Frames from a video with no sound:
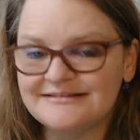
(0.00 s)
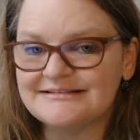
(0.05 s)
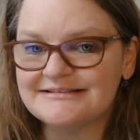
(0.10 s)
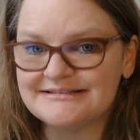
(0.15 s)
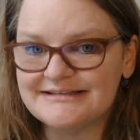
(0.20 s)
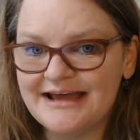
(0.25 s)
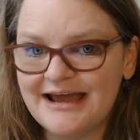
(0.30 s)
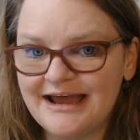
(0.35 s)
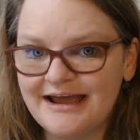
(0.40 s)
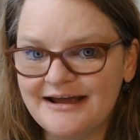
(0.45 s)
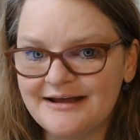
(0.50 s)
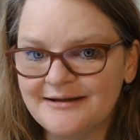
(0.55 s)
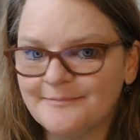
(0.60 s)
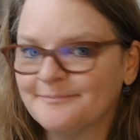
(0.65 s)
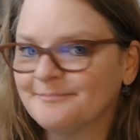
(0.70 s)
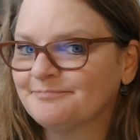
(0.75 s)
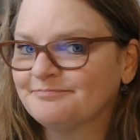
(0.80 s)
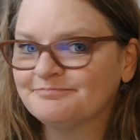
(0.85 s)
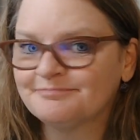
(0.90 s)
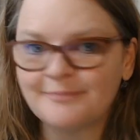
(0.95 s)
say
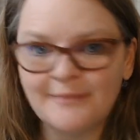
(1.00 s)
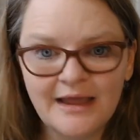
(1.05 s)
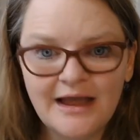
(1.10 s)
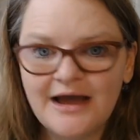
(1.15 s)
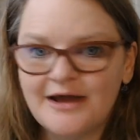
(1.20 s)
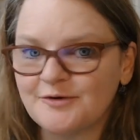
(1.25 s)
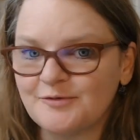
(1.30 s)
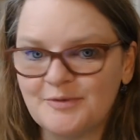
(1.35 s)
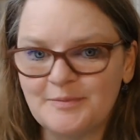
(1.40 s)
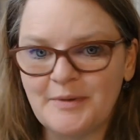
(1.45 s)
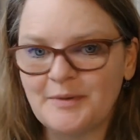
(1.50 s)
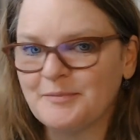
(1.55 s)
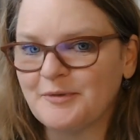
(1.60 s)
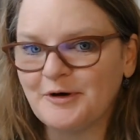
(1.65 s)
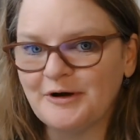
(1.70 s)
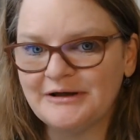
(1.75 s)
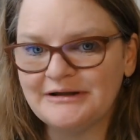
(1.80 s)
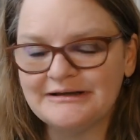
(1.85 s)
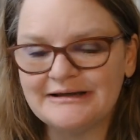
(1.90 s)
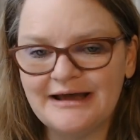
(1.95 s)
I don't remember
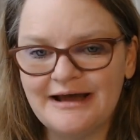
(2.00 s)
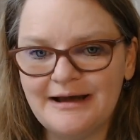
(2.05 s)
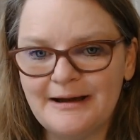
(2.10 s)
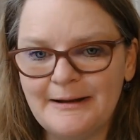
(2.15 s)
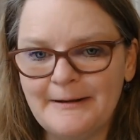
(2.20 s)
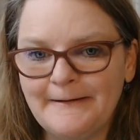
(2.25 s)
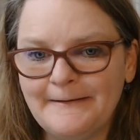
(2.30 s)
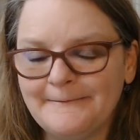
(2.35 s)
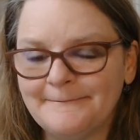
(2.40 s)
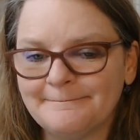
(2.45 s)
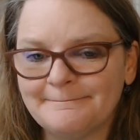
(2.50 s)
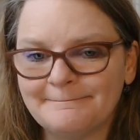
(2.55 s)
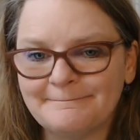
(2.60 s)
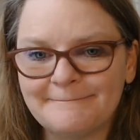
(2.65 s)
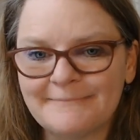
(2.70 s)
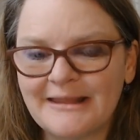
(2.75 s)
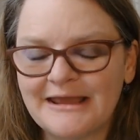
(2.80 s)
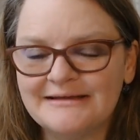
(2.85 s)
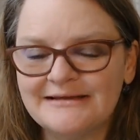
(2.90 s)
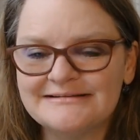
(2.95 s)
it. Um,
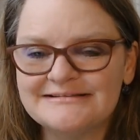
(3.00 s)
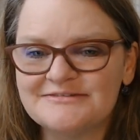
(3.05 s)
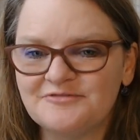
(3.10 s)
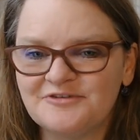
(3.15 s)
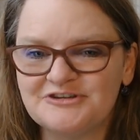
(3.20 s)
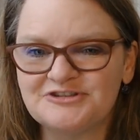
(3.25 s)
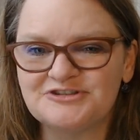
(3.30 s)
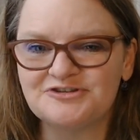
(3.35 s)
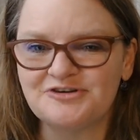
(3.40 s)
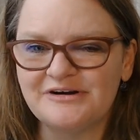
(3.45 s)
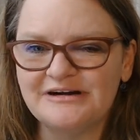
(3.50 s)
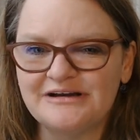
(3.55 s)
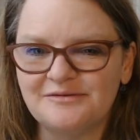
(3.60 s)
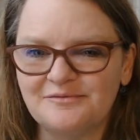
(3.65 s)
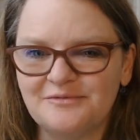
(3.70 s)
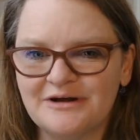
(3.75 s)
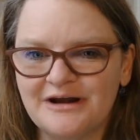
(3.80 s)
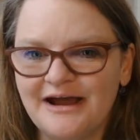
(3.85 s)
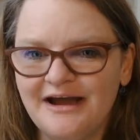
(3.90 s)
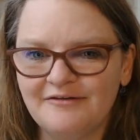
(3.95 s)
it's frustrating when
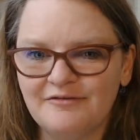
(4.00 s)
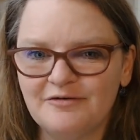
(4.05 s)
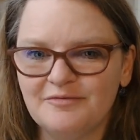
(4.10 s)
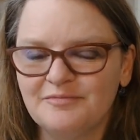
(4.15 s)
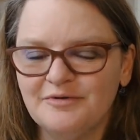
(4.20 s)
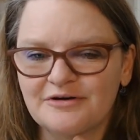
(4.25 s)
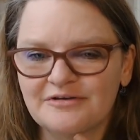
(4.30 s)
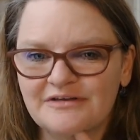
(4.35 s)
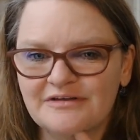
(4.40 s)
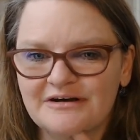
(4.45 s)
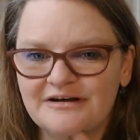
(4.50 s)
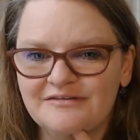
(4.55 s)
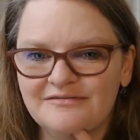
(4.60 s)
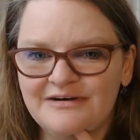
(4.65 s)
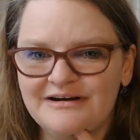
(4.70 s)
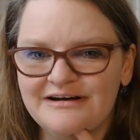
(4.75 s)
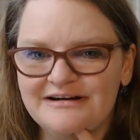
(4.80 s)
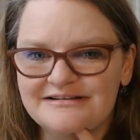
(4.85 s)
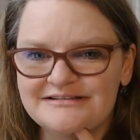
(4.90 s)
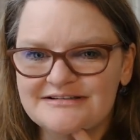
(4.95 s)
I have a book that I've
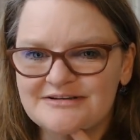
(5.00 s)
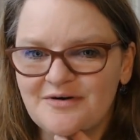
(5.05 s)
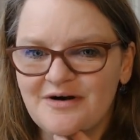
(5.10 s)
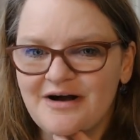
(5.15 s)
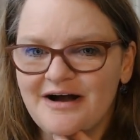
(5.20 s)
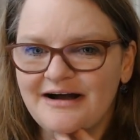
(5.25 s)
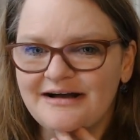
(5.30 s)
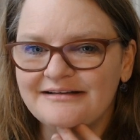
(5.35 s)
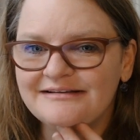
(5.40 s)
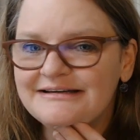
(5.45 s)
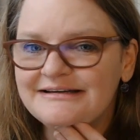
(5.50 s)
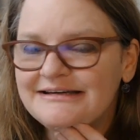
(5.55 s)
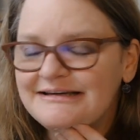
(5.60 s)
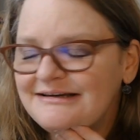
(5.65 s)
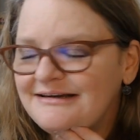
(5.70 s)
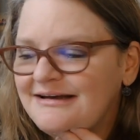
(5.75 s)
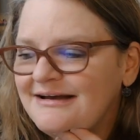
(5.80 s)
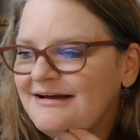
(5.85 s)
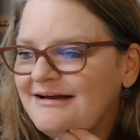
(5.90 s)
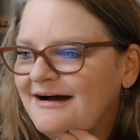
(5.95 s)
rated so highly
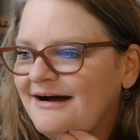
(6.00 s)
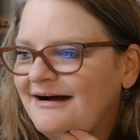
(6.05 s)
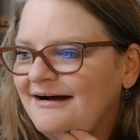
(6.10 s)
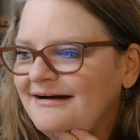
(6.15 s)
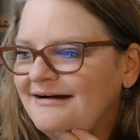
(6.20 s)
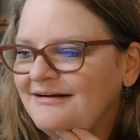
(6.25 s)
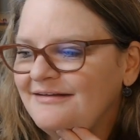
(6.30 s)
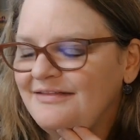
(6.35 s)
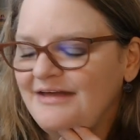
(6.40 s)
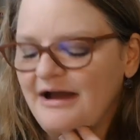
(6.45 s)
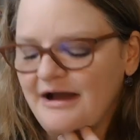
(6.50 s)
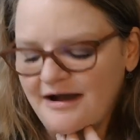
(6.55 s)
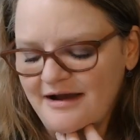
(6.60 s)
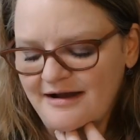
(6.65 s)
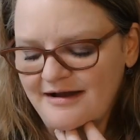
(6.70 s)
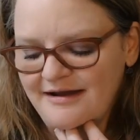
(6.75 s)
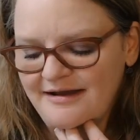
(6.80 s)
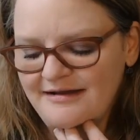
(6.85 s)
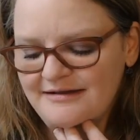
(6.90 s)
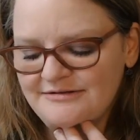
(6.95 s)
uh, that
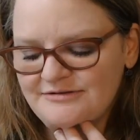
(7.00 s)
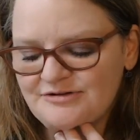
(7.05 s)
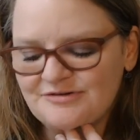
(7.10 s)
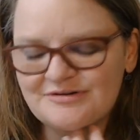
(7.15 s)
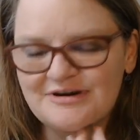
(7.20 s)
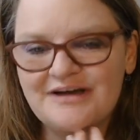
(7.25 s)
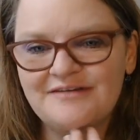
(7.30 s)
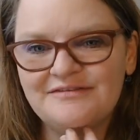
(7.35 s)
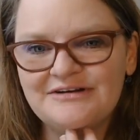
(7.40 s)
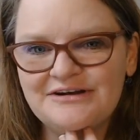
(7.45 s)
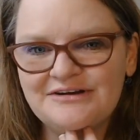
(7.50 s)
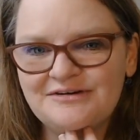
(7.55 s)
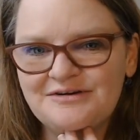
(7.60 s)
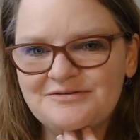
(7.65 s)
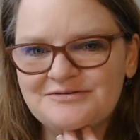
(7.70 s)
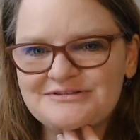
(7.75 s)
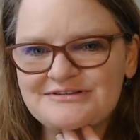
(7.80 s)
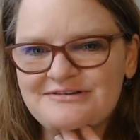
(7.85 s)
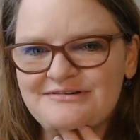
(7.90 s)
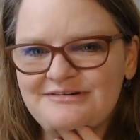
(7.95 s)
I don't have any
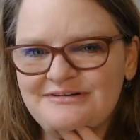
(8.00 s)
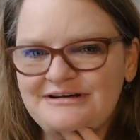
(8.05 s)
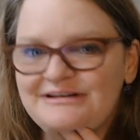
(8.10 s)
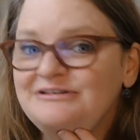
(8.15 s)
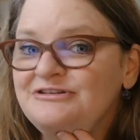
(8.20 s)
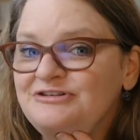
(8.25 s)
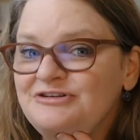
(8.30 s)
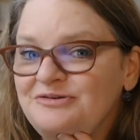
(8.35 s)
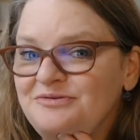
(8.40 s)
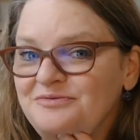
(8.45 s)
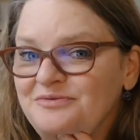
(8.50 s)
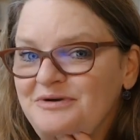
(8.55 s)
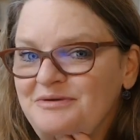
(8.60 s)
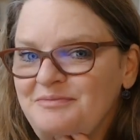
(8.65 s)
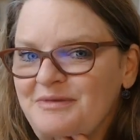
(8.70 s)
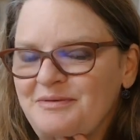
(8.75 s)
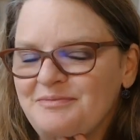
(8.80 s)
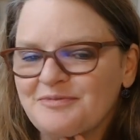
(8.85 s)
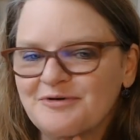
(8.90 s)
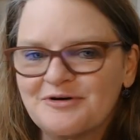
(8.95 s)
notes on and don't
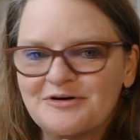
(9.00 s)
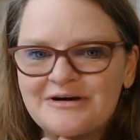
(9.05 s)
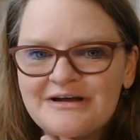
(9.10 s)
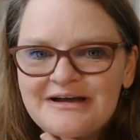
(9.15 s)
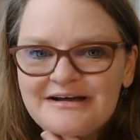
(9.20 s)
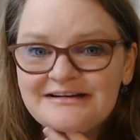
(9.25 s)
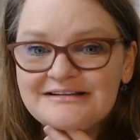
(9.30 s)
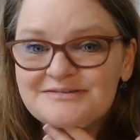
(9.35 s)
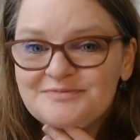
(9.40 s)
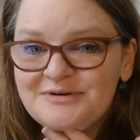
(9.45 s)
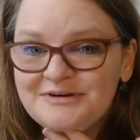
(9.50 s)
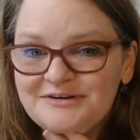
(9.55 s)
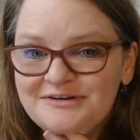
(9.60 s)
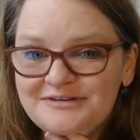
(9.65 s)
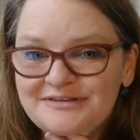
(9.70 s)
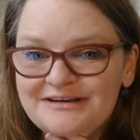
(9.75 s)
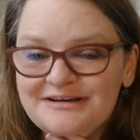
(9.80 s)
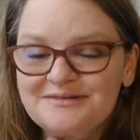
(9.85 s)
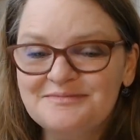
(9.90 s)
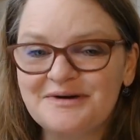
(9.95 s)
remember. That's one good
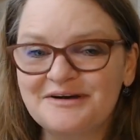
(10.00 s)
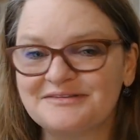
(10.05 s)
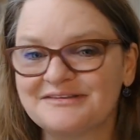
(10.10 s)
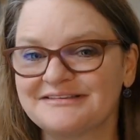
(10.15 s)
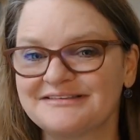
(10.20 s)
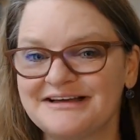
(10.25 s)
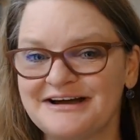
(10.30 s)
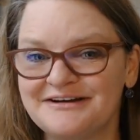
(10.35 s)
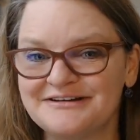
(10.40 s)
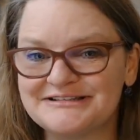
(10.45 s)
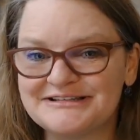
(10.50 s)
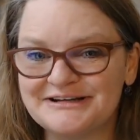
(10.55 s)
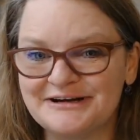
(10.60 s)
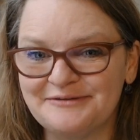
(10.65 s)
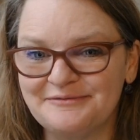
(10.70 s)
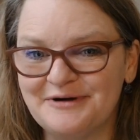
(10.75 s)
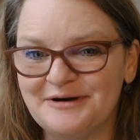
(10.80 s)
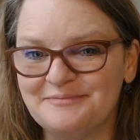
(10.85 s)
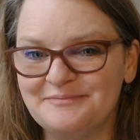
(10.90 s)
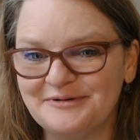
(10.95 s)
thing about the
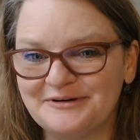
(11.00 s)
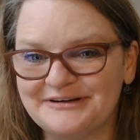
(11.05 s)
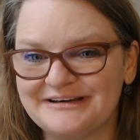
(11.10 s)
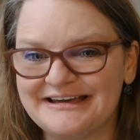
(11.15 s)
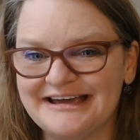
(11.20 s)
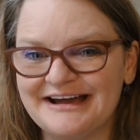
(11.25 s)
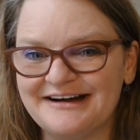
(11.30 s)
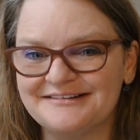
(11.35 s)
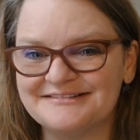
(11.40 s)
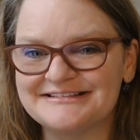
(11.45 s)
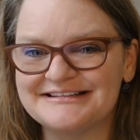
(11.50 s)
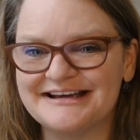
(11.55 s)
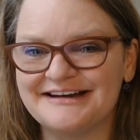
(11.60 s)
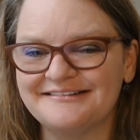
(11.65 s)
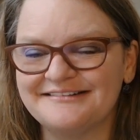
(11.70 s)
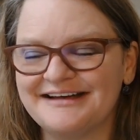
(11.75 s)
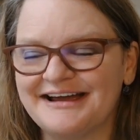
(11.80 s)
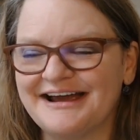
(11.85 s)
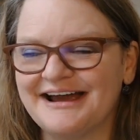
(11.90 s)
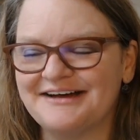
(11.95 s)
1001 book countdown.
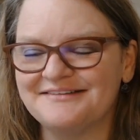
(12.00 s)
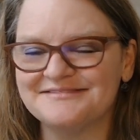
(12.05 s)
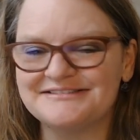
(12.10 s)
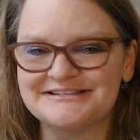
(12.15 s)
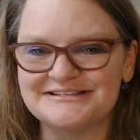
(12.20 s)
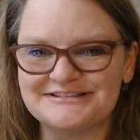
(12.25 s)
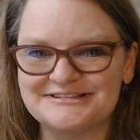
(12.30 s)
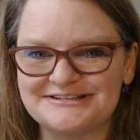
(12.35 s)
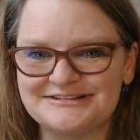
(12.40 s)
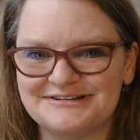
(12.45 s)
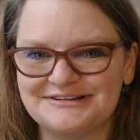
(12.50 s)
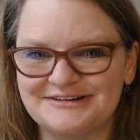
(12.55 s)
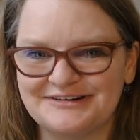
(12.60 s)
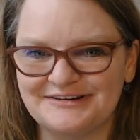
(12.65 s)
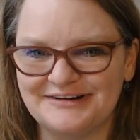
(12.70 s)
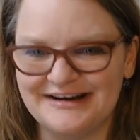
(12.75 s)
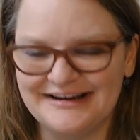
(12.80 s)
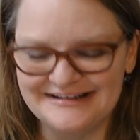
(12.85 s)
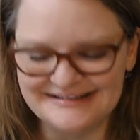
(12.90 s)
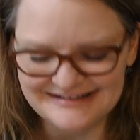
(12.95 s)
I have such a
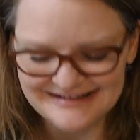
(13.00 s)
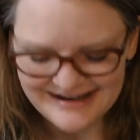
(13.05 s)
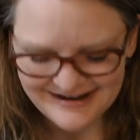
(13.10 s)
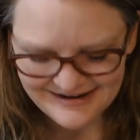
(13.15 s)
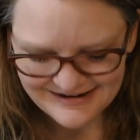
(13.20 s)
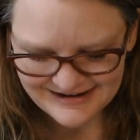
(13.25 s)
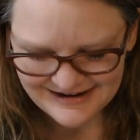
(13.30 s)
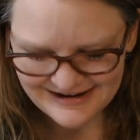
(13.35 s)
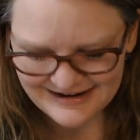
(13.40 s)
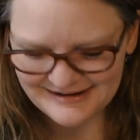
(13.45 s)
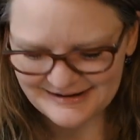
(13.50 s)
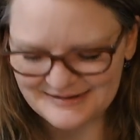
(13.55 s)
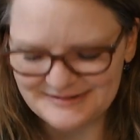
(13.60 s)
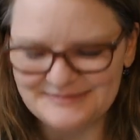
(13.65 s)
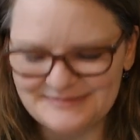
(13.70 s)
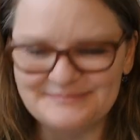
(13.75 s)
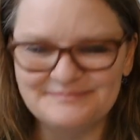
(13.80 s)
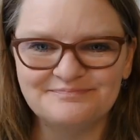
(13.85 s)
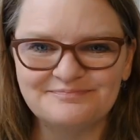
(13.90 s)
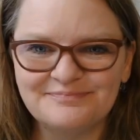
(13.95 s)
great,
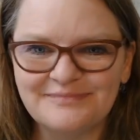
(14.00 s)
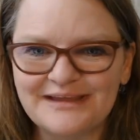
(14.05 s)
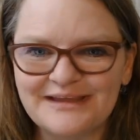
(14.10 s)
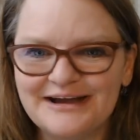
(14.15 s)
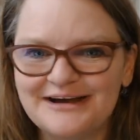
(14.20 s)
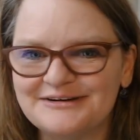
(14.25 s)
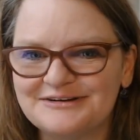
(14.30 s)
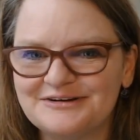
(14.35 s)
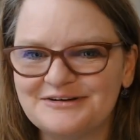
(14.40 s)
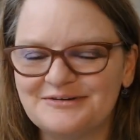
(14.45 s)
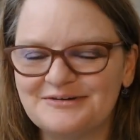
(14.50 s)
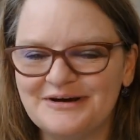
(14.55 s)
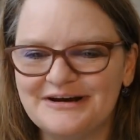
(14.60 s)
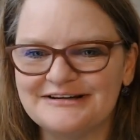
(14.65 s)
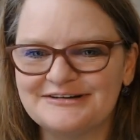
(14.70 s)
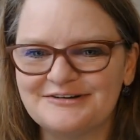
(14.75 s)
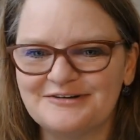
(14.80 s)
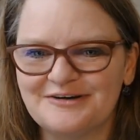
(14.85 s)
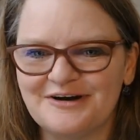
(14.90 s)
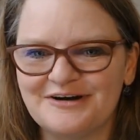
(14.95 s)
um, a great
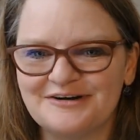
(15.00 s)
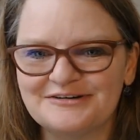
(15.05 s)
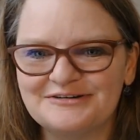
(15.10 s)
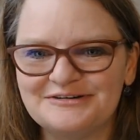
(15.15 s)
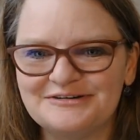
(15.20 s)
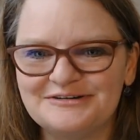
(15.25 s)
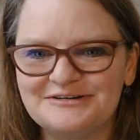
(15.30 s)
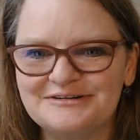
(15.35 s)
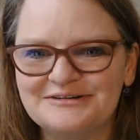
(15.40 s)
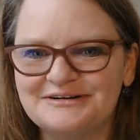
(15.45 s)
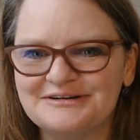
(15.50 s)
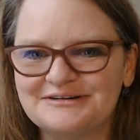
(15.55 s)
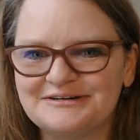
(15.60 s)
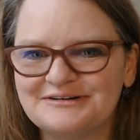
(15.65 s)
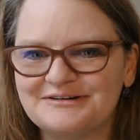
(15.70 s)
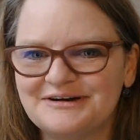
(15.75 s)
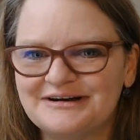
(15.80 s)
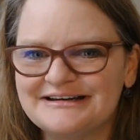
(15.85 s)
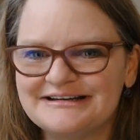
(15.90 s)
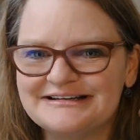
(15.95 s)
chronicle, a
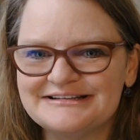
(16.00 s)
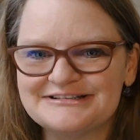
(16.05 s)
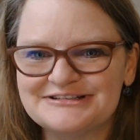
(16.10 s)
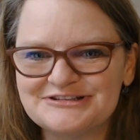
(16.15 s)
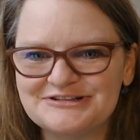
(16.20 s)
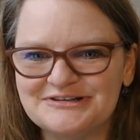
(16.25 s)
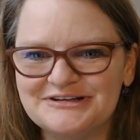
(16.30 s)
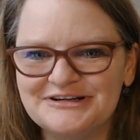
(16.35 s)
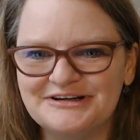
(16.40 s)
great history